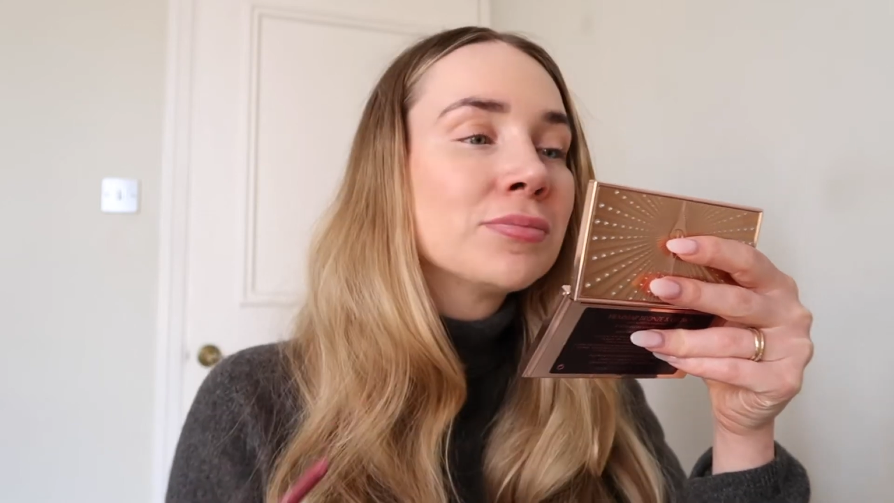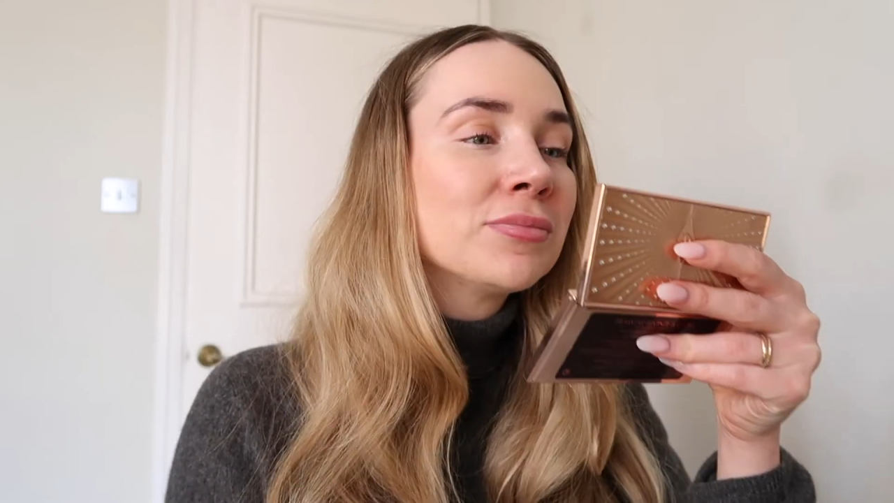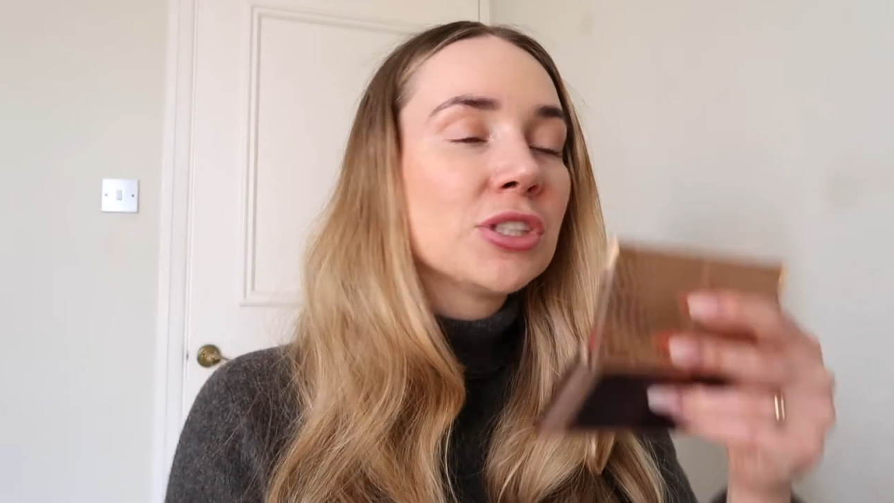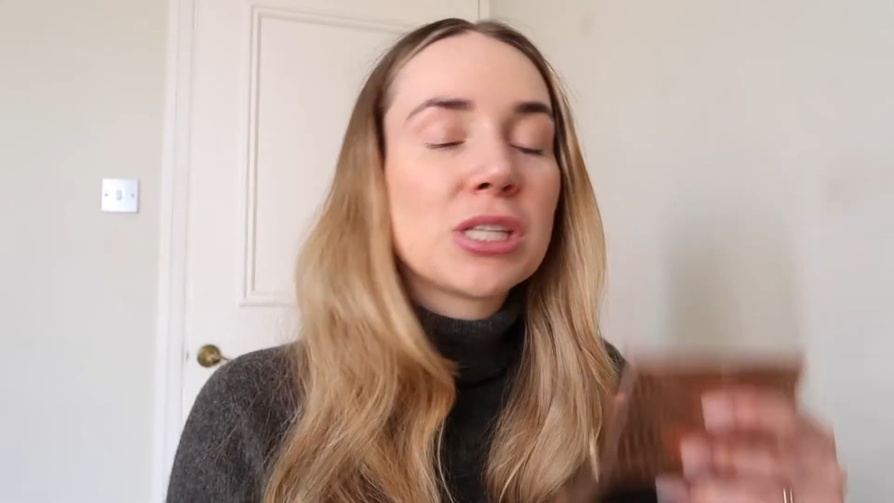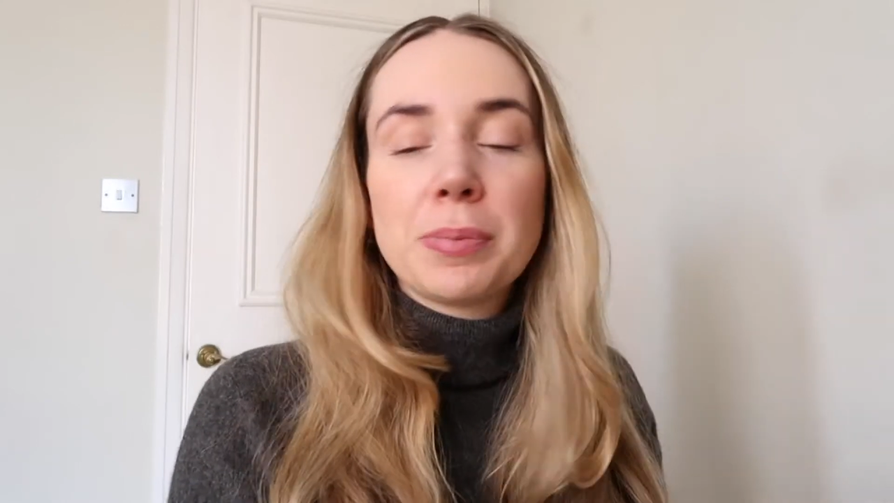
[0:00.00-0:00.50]

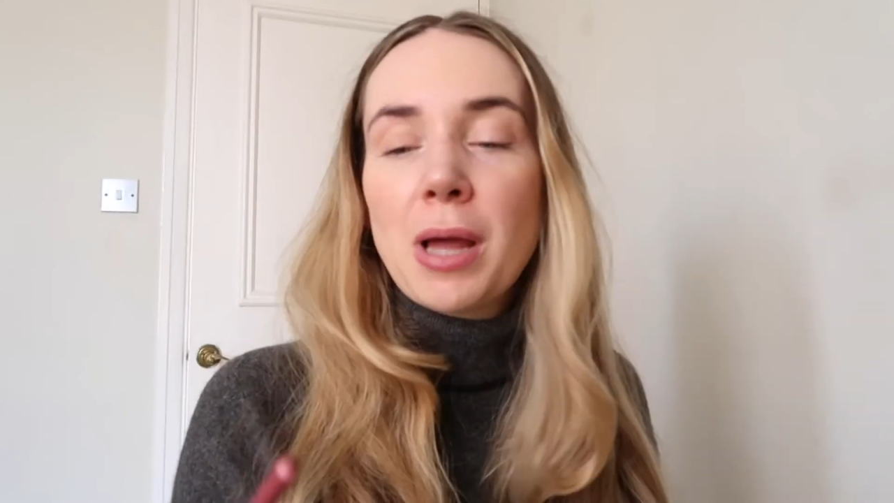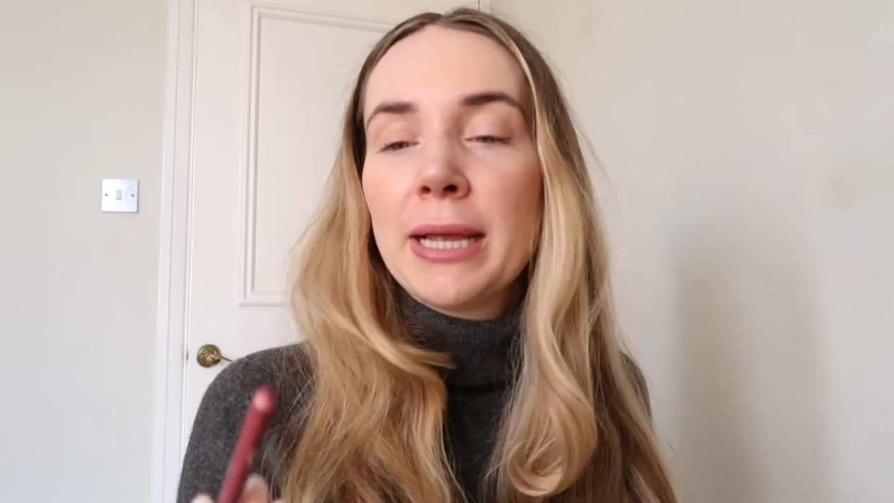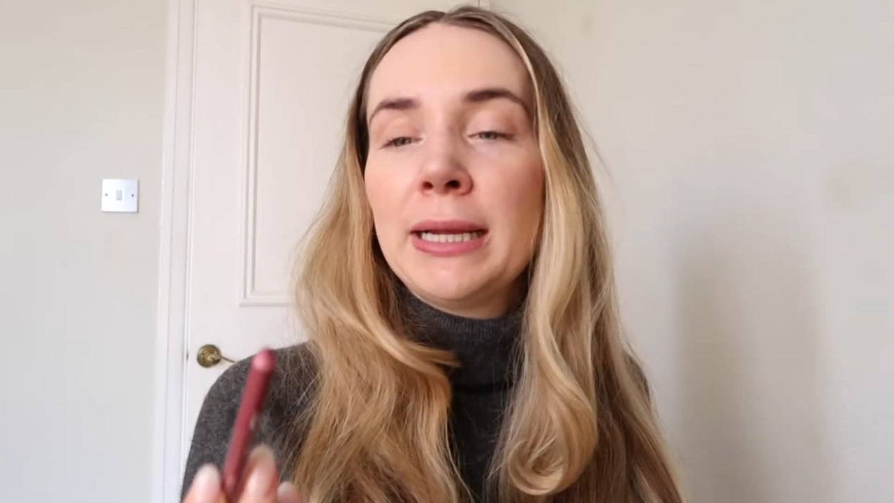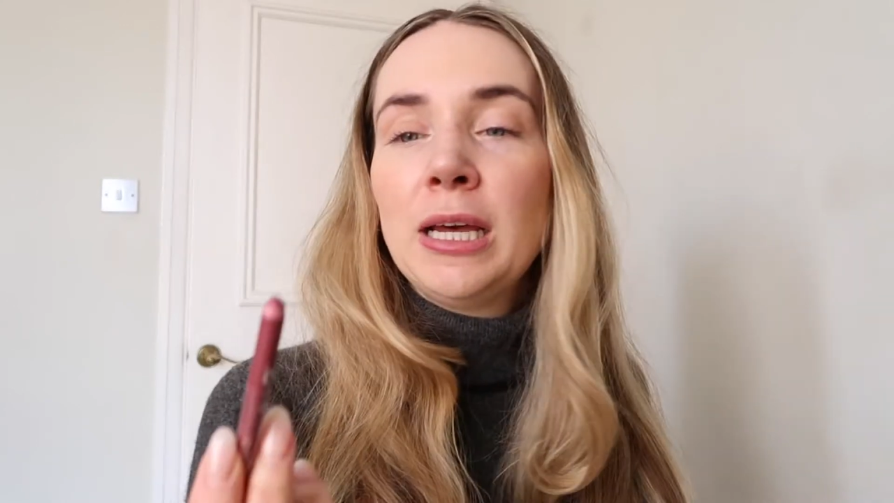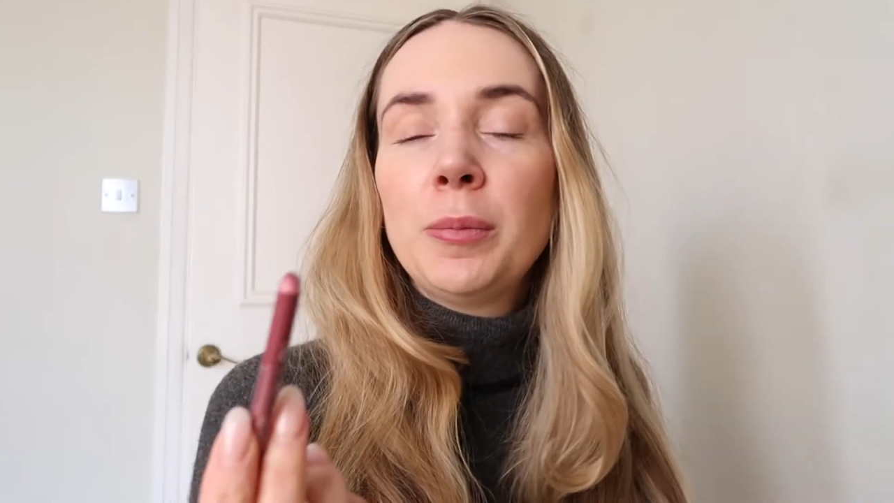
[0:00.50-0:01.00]
Just
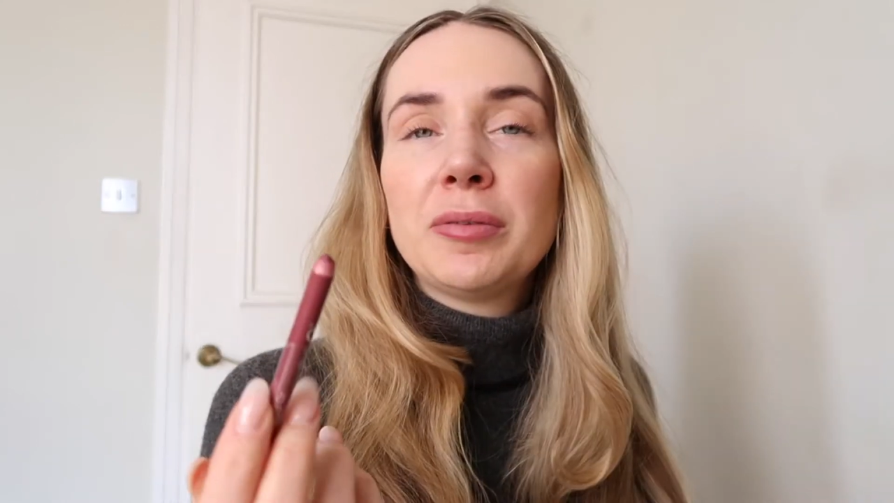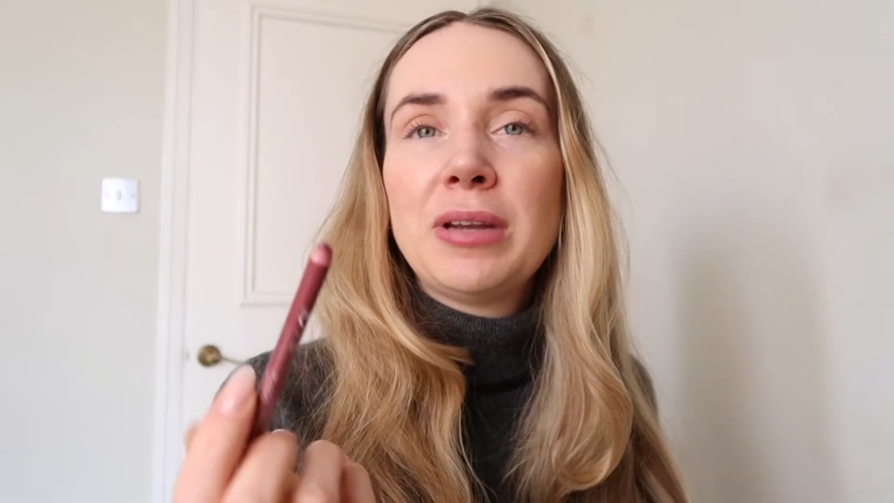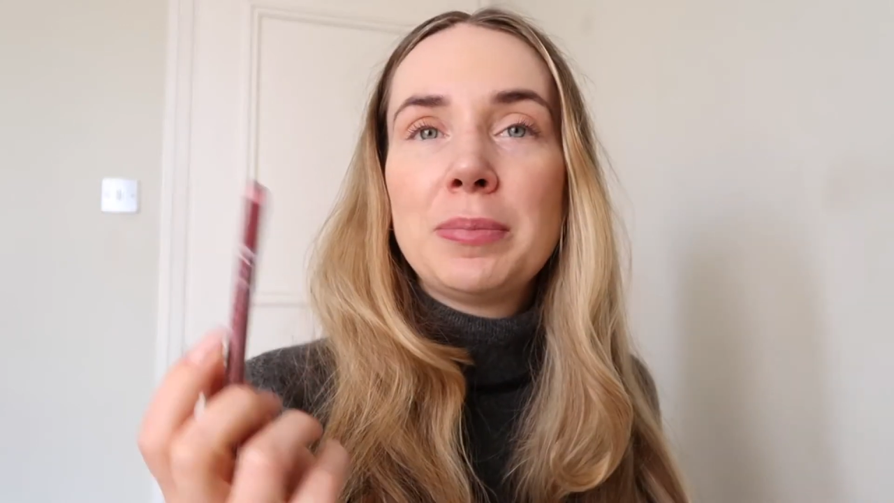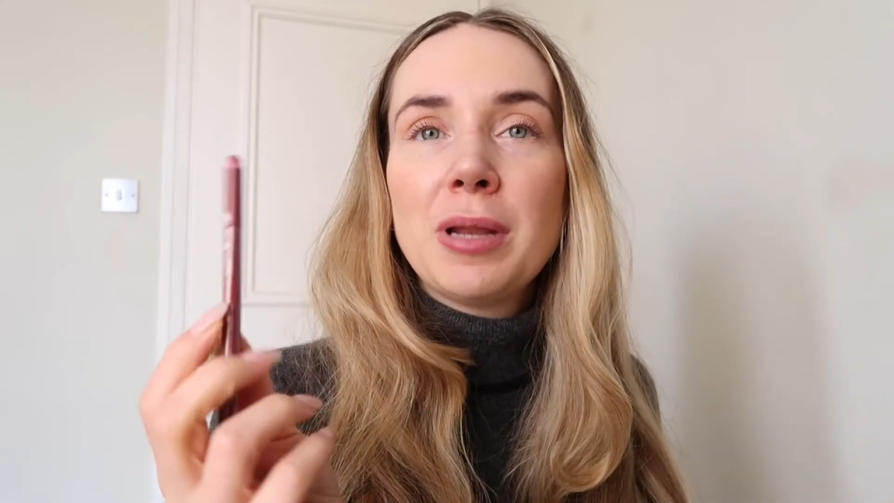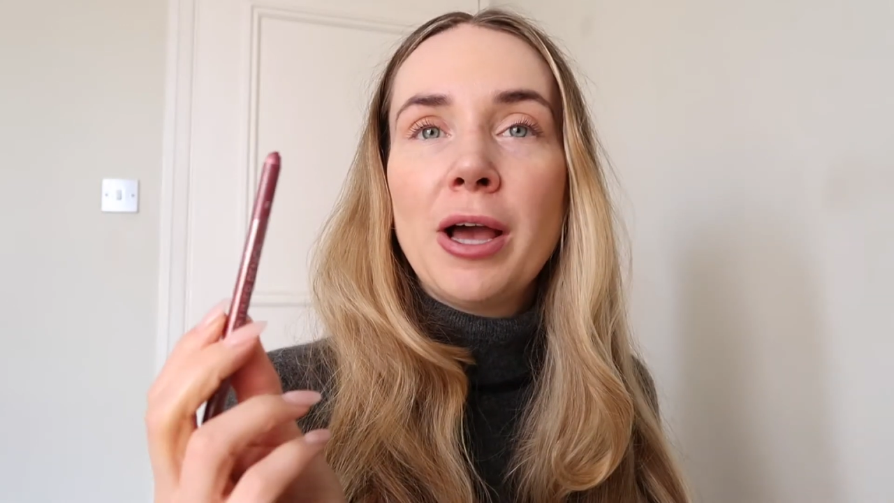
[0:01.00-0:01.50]
applying a little bit of
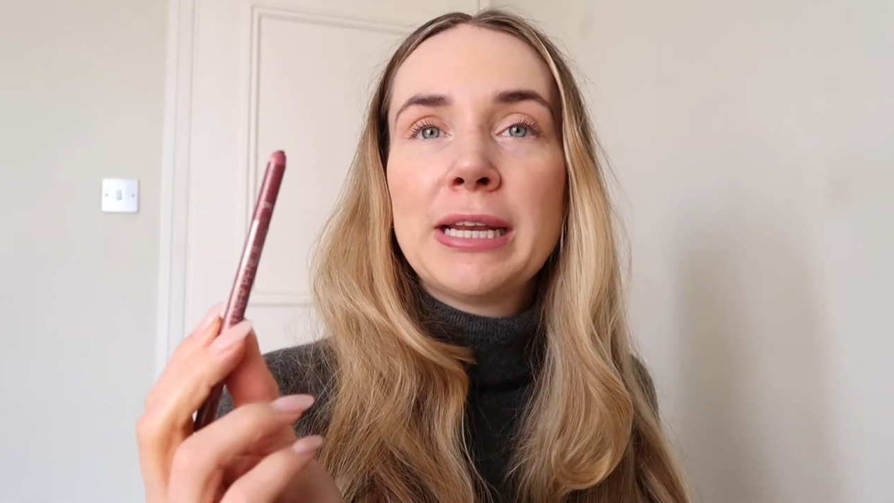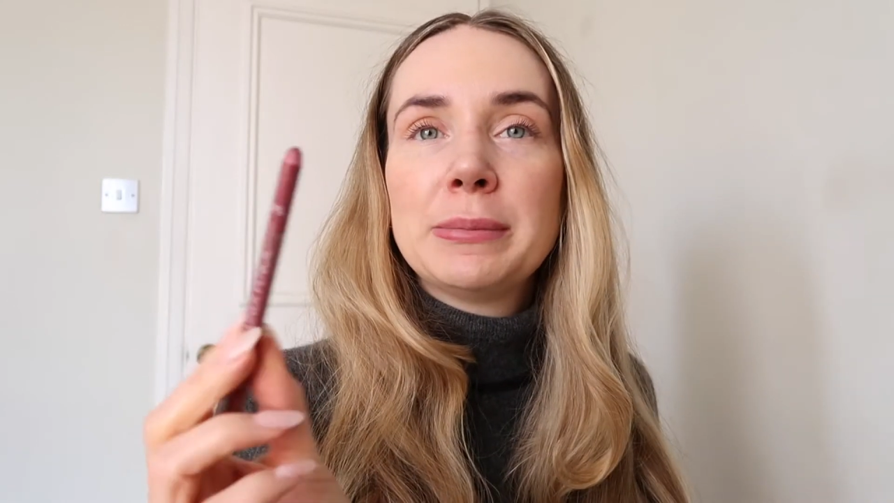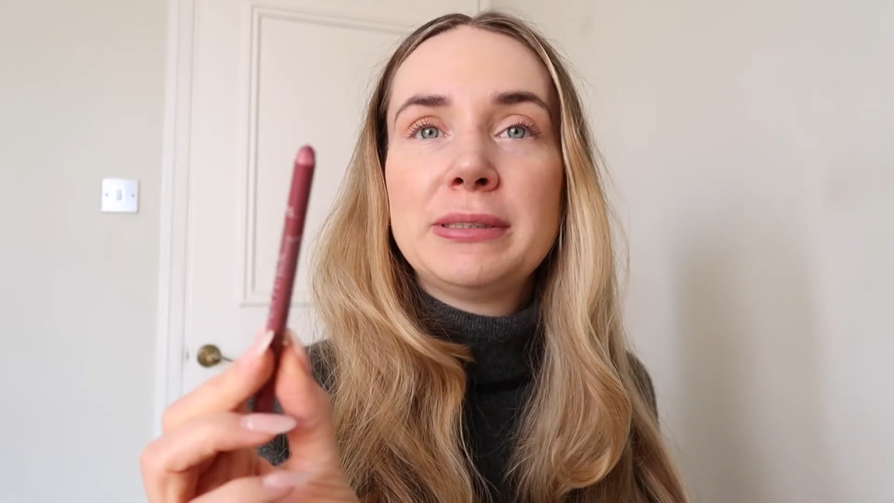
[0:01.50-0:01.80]
lip liner,